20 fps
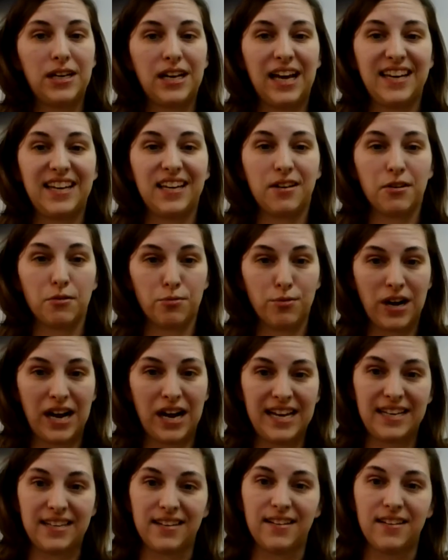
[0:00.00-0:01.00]
like you to
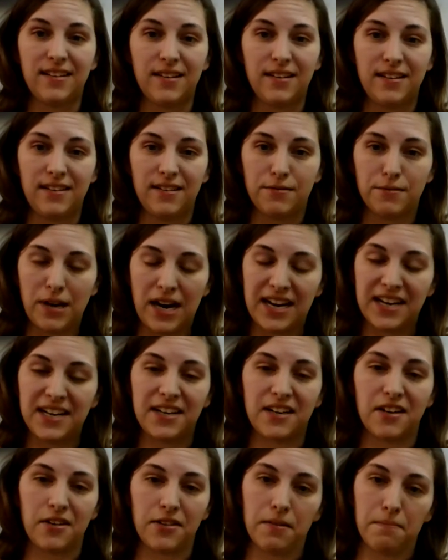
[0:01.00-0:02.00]
write write
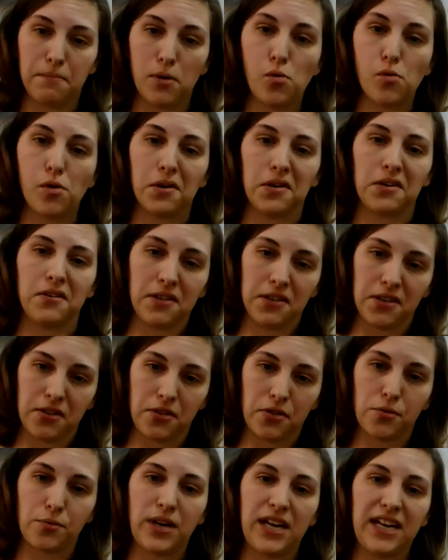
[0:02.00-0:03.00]
it on the board, on the
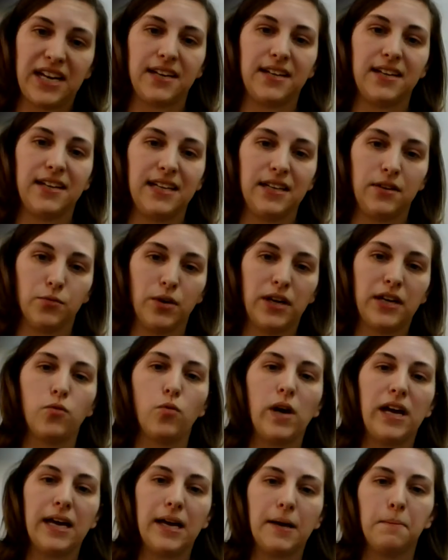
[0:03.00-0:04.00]
thread in
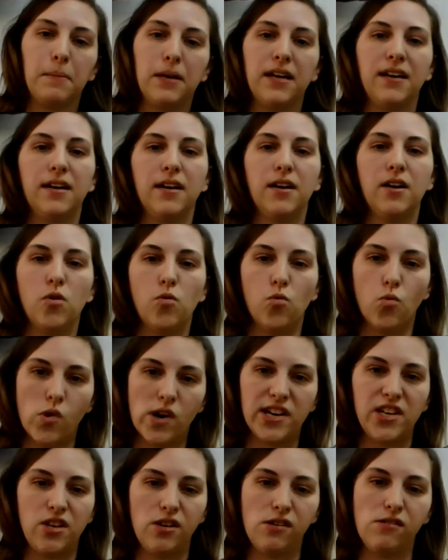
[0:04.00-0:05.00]
RenWeb,
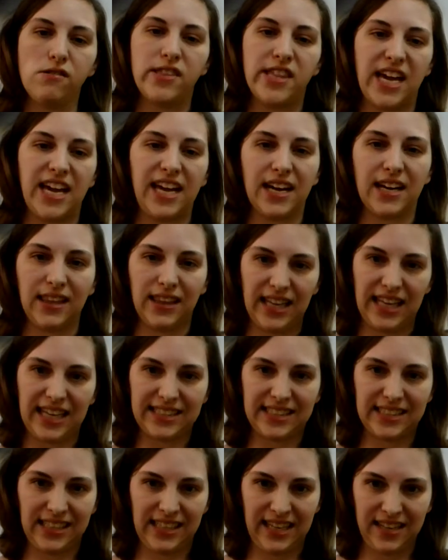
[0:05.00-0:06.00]
what you think a
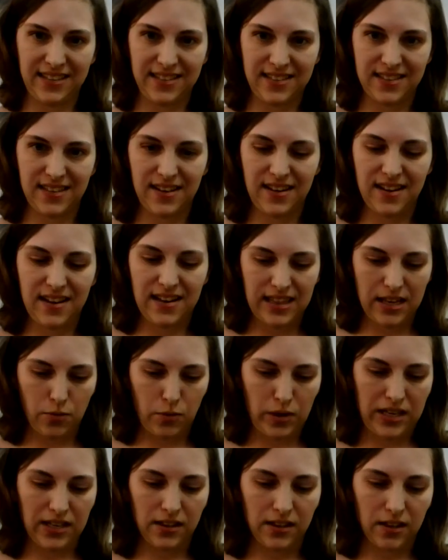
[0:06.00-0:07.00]
lesson is that
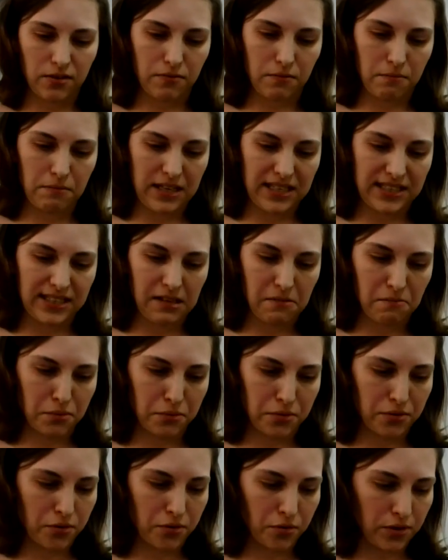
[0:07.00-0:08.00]
we can learn from this simple
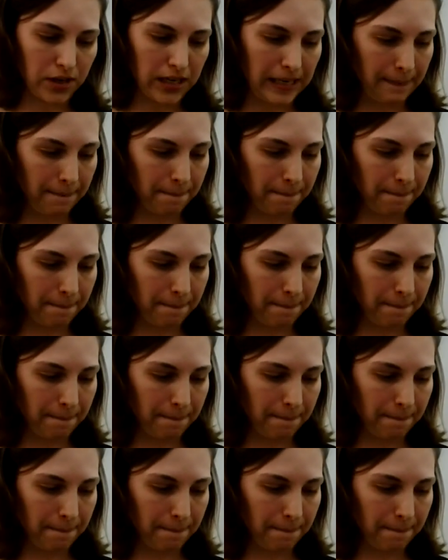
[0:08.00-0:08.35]
story.